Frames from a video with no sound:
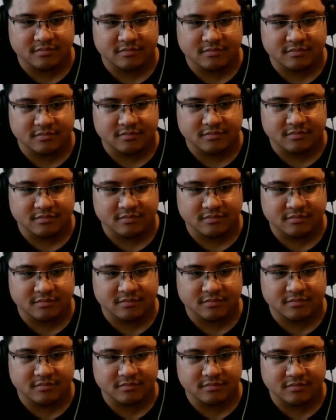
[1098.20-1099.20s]
Was a
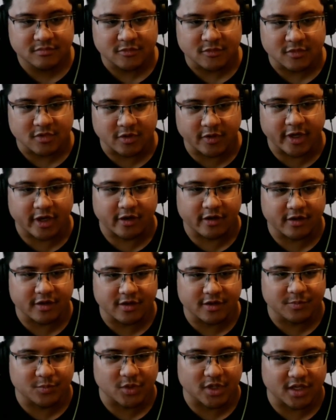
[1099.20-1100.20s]
gentleman. Oh, wait, are you
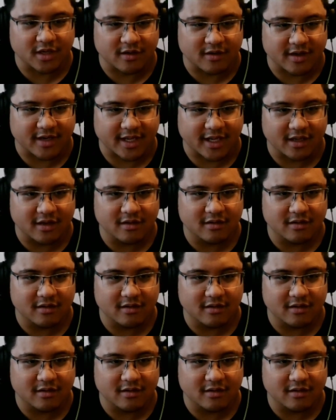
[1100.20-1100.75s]
gonna be here at 8?